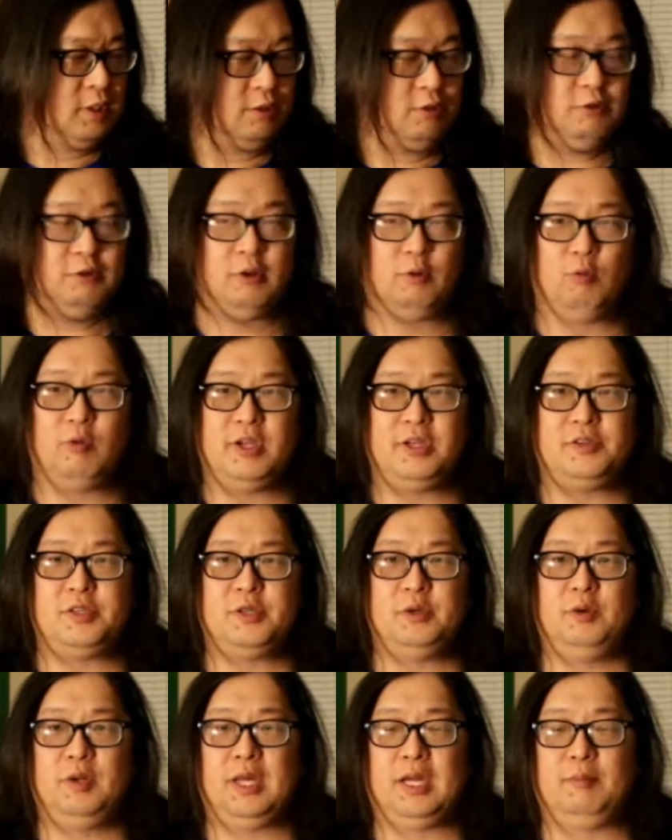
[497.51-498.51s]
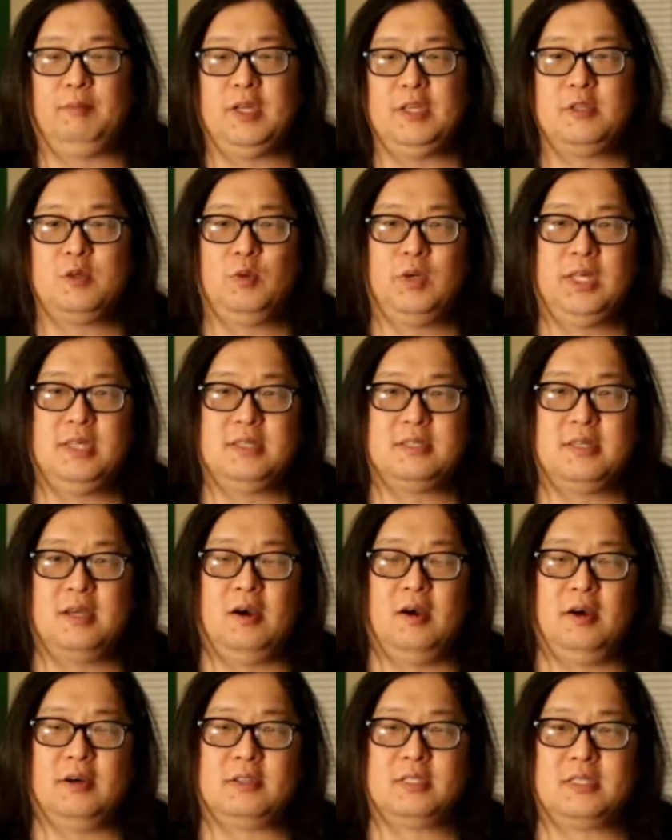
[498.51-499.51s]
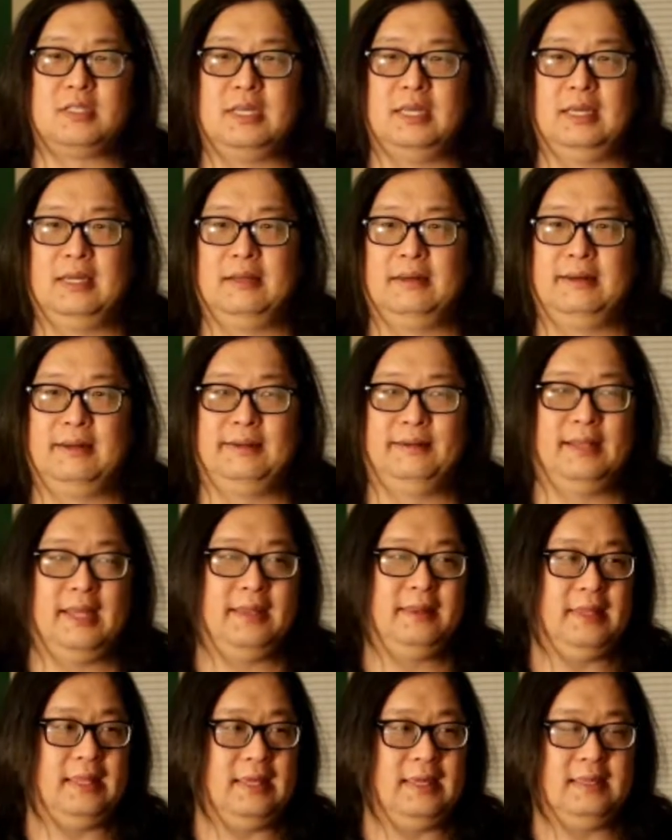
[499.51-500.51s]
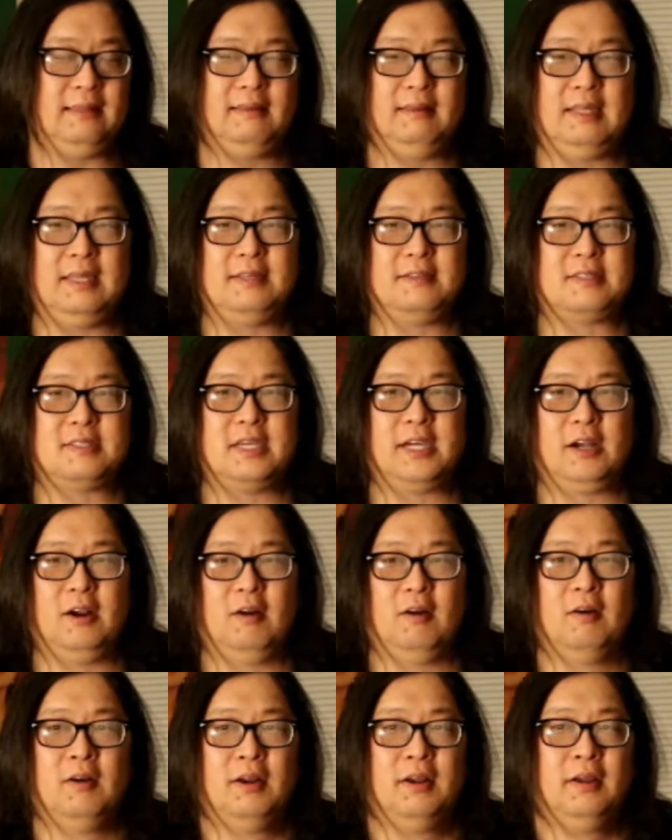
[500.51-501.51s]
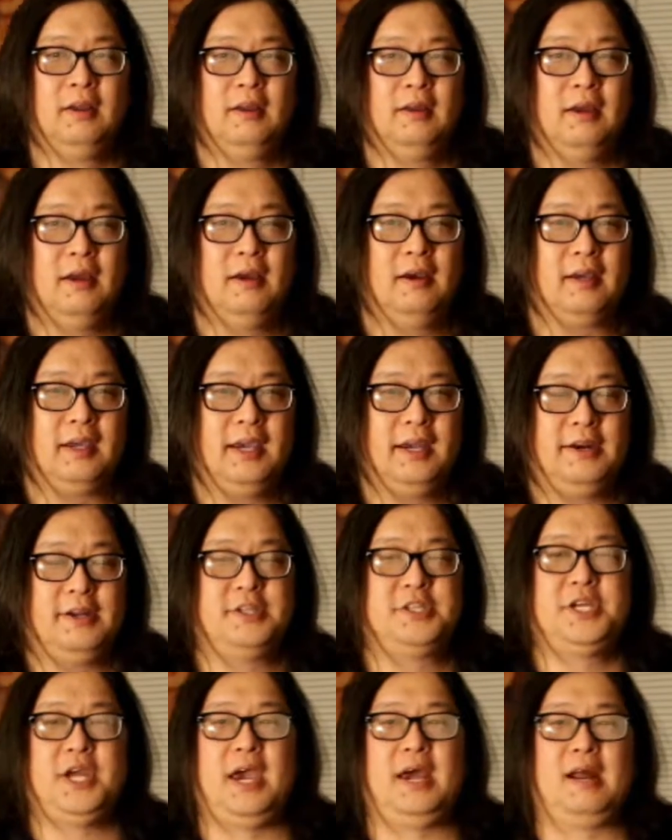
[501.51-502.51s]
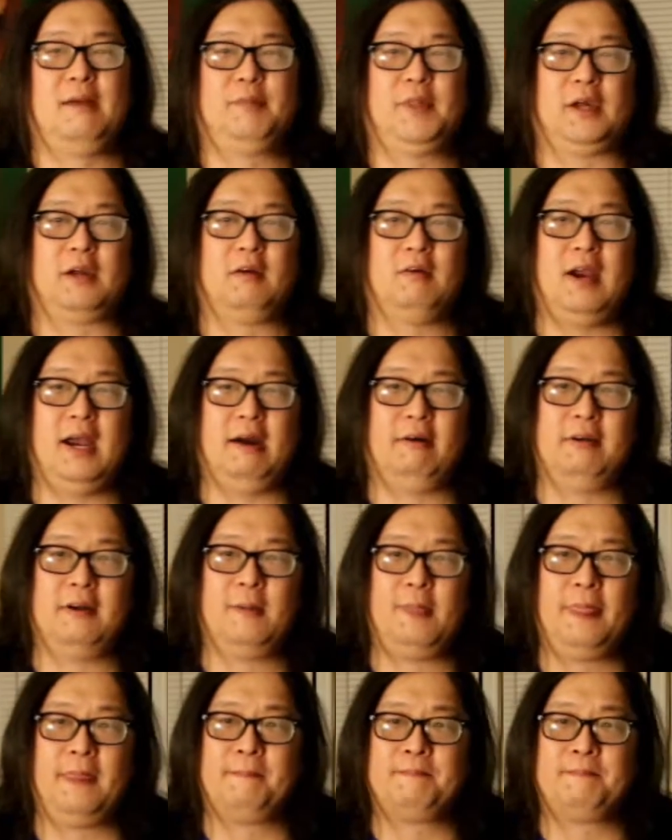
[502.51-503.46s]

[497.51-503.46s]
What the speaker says: do the retuning between songs and let the lead singer kind of chat up the crowd.